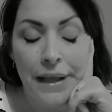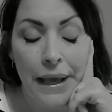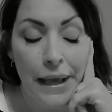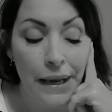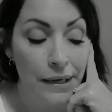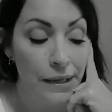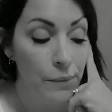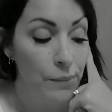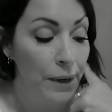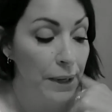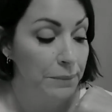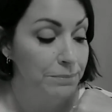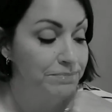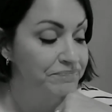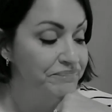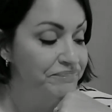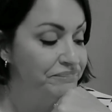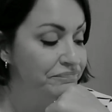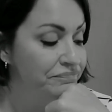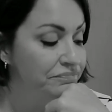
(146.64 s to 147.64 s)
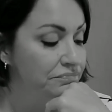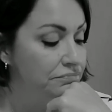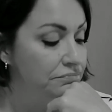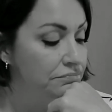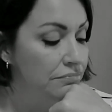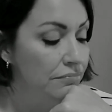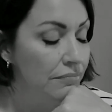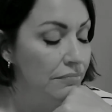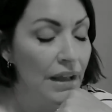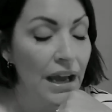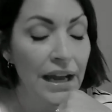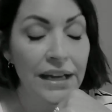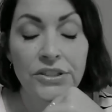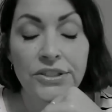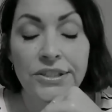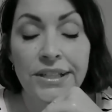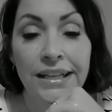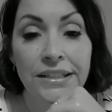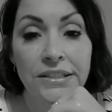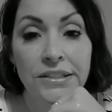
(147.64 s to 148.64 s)
Anyway, I
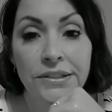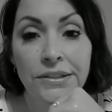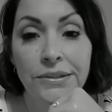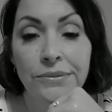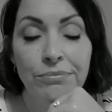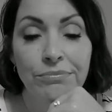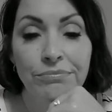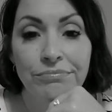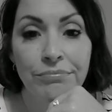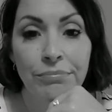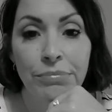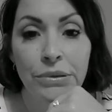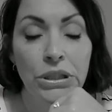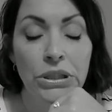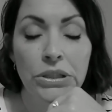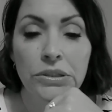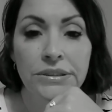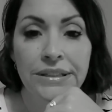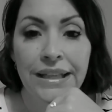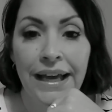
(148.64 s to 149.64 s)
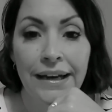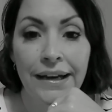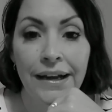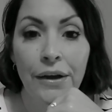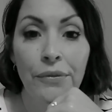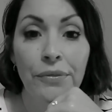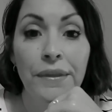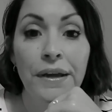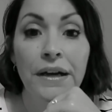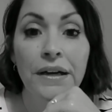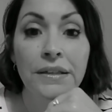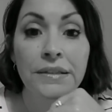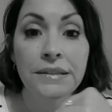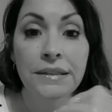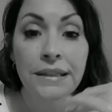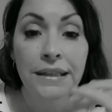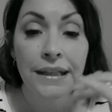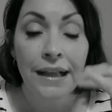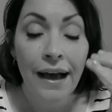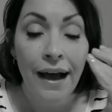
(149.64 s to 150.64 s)
just had to blurt that out there.
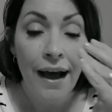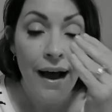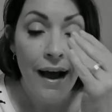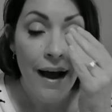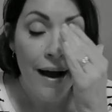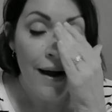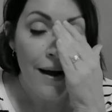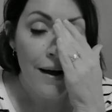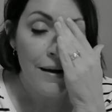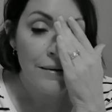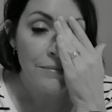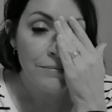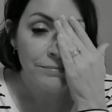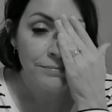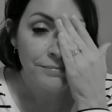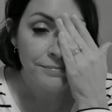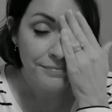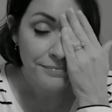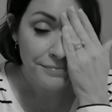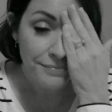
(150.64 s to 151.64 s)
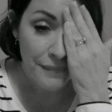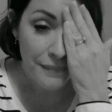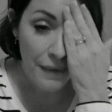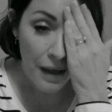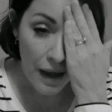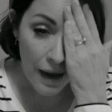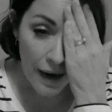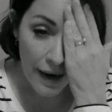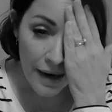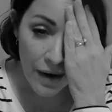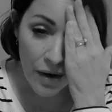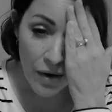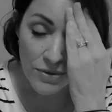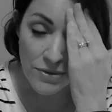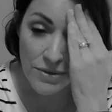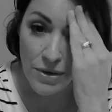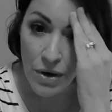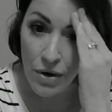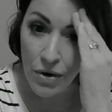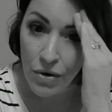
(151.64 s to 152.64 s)
Um, I
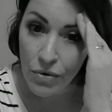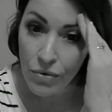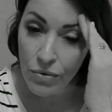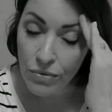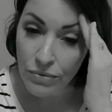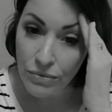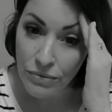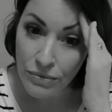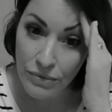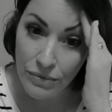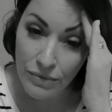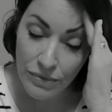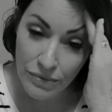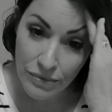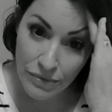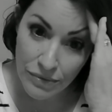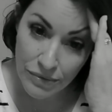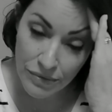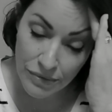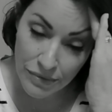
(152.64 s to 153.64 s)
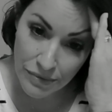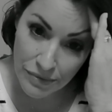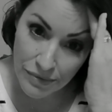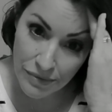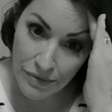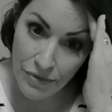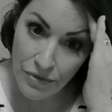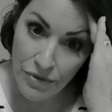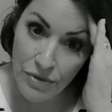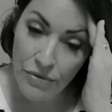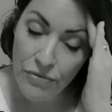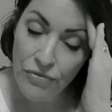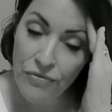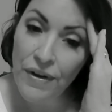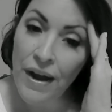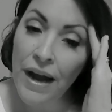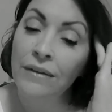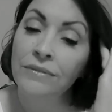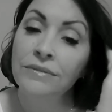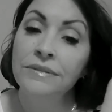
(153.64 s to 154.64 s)
also
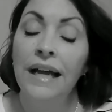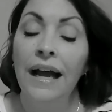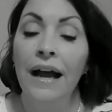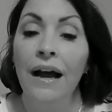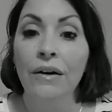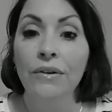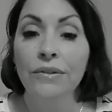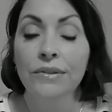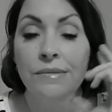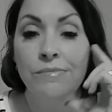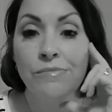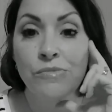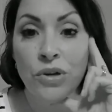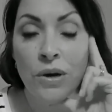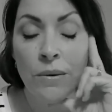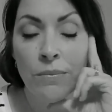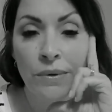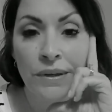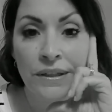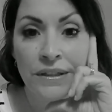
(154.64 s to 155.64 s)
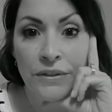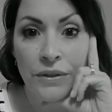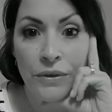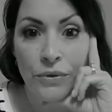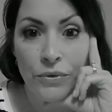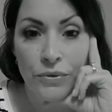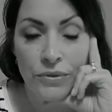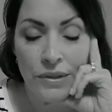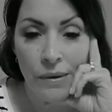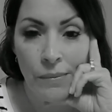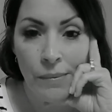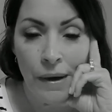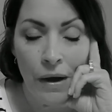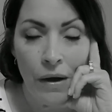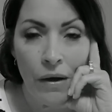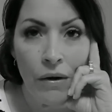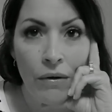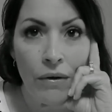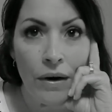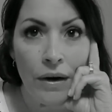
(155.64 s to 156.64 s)
found out some troubling news
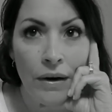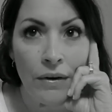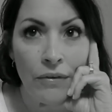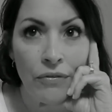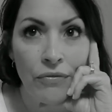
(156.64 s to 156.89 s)
about